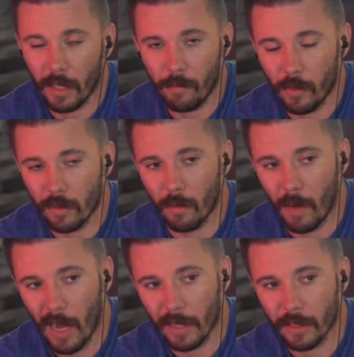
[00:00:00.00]
I keep using the
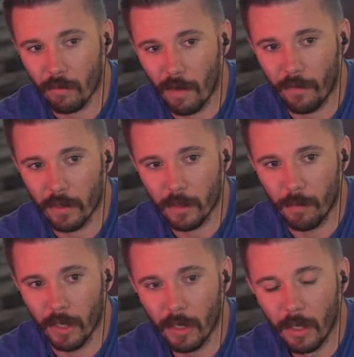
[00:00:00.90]
pockets reference,
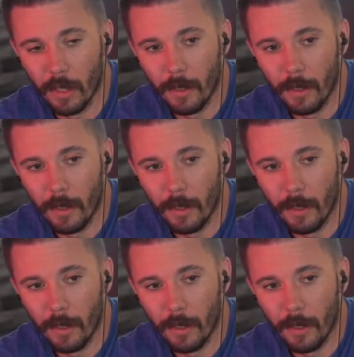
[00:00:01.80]
but